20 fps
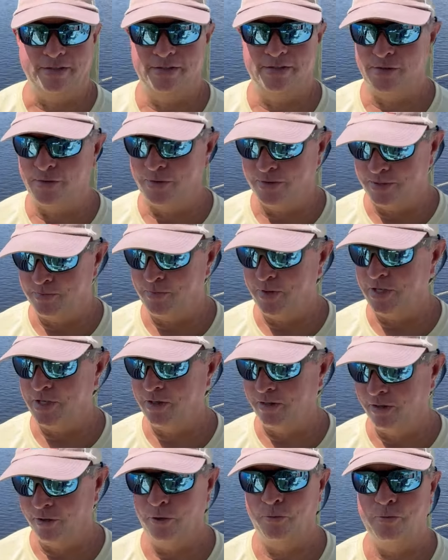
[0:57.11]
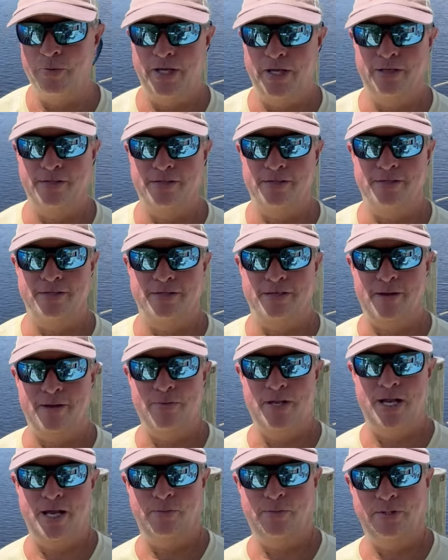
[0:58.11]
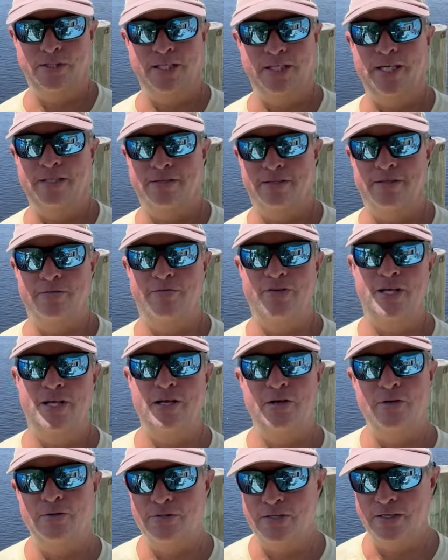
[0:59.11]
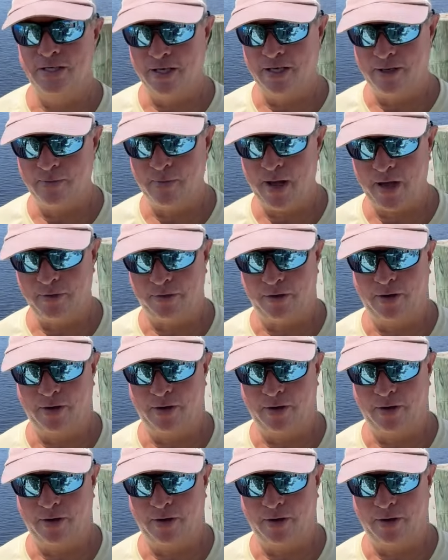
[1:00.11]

So it's been a little bit since I've been able to get to the videos and get them out